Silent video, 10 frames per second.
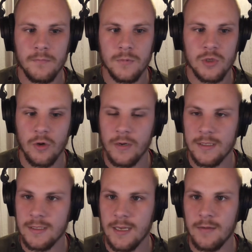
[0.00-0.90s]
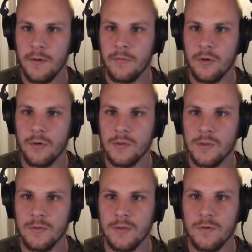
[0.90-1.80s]
So instead what we're going to
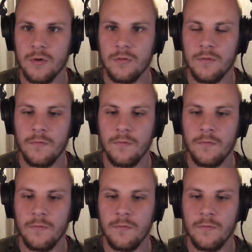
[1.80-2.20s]
do is we're going to